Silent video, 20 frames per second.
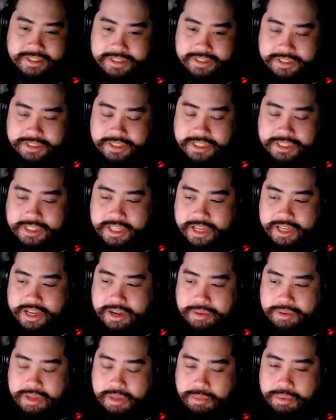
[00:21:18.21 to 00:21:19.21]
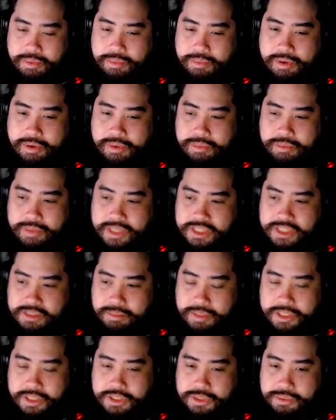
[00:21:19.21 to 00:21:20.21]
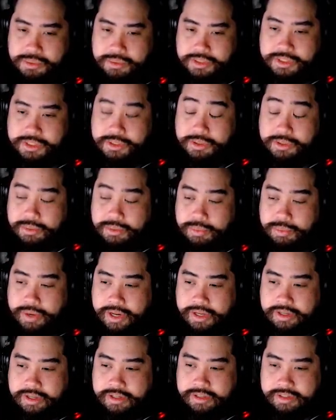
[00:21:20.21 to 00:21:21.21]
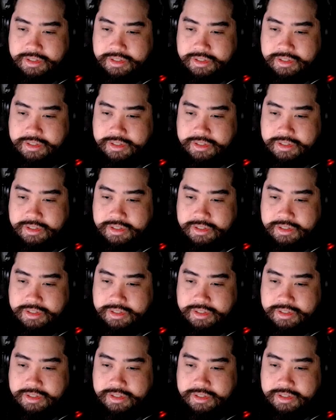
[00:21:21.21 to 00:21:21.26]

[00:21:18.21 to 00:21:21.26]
Just like how he would want to race me to a certain rank,